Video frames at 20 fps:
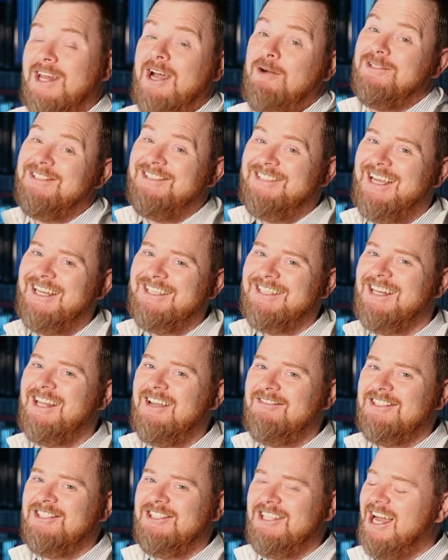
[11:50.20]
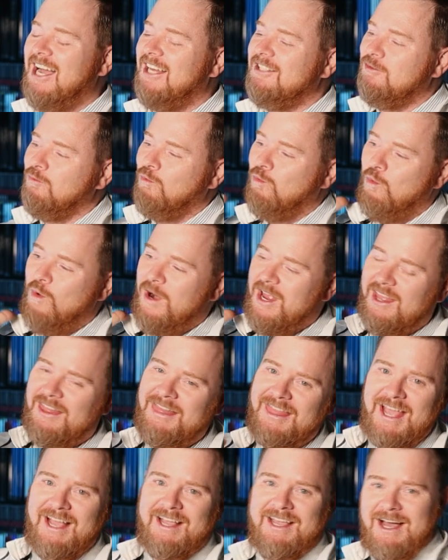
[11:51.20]
So that was 10 to 11 shots
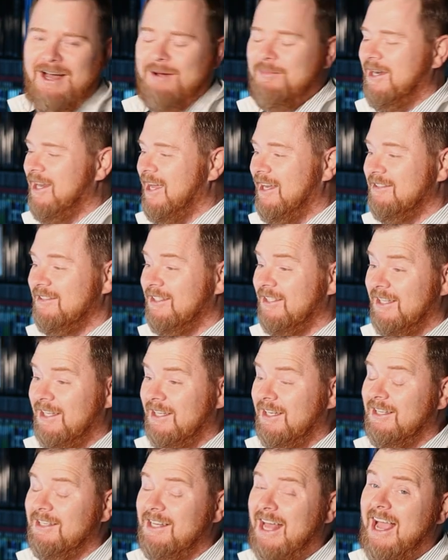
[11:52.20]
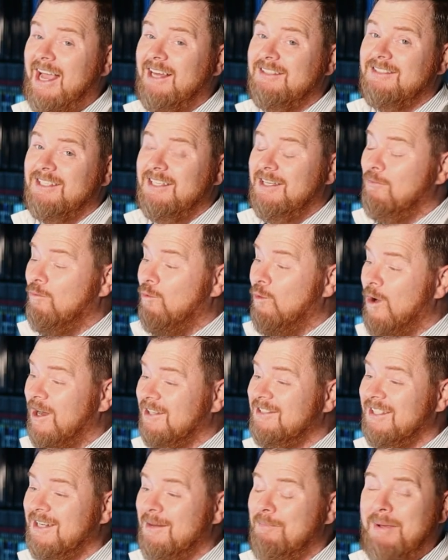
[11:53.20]
with that combination, and it actually
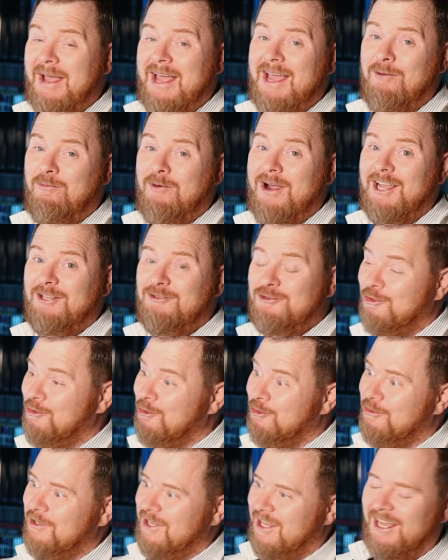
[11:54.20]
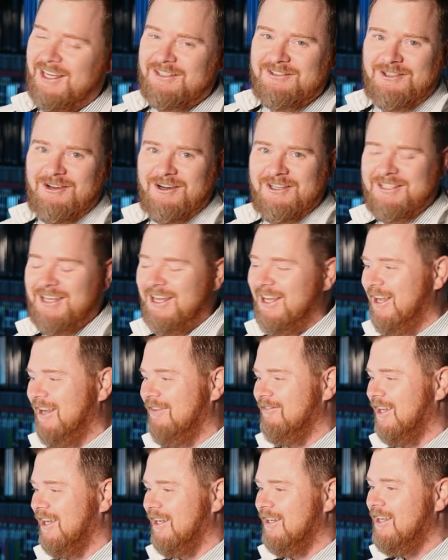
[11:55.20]
wasn't a bad way to kickstart the
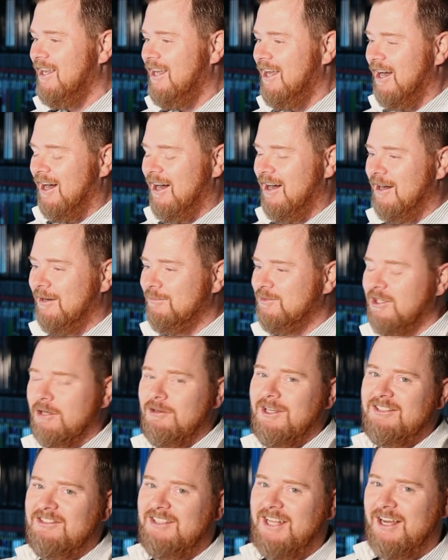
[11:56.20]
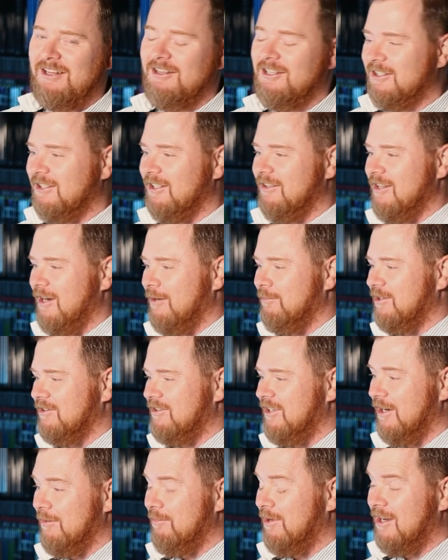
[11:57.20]
evening. So let's take a look at the numbers
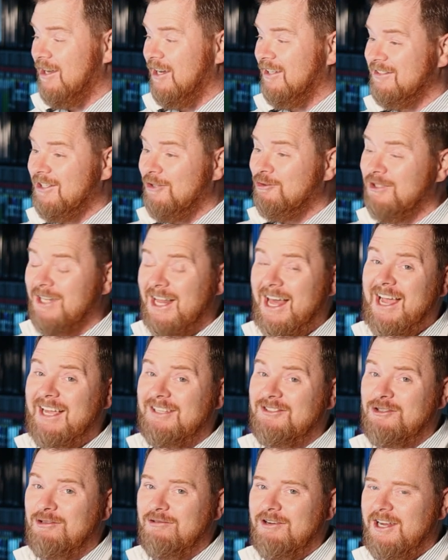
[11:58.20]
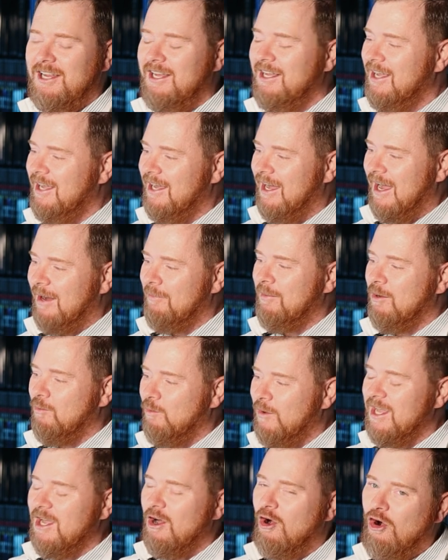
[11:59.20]
here, because those last 3, I mean,
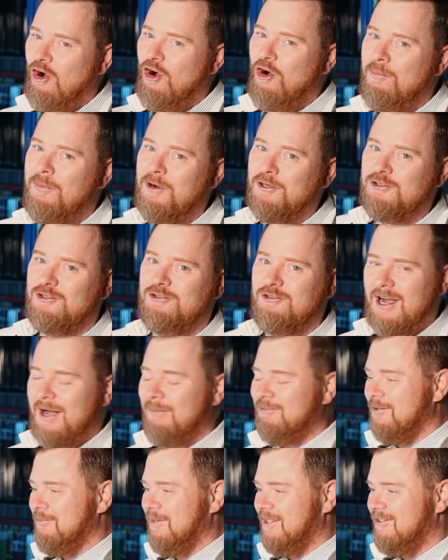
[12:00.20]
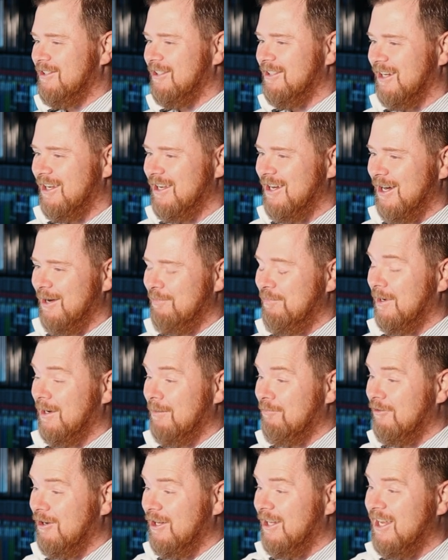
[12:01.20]
we almost dropped them into the cup, and
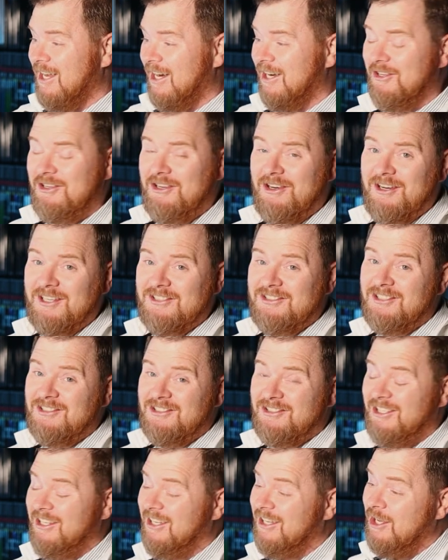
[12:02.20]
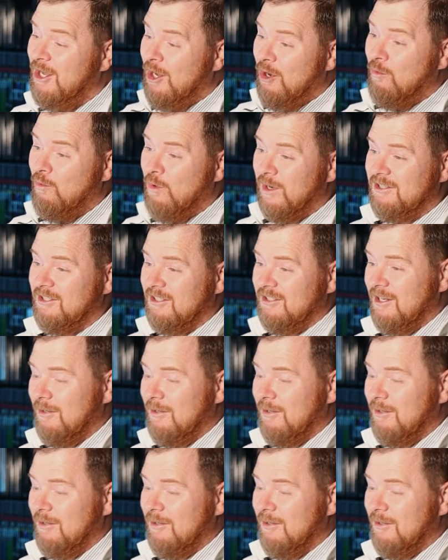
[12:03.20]
I'm really kind of curious to see what the